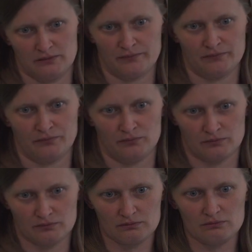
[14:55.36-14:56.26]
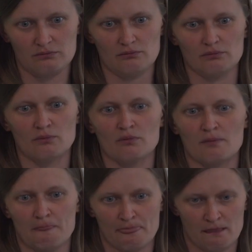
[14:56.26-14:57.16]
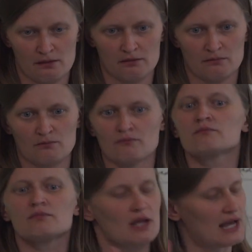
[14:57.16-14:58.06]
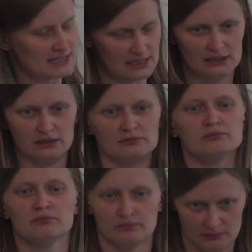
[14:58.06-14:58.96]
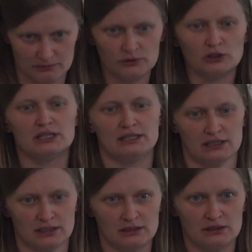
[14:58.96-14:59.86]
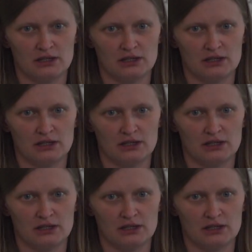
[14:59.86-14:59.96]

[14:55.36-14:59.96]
even if the system is composed by, by units that are exactly. not, okay. not linear.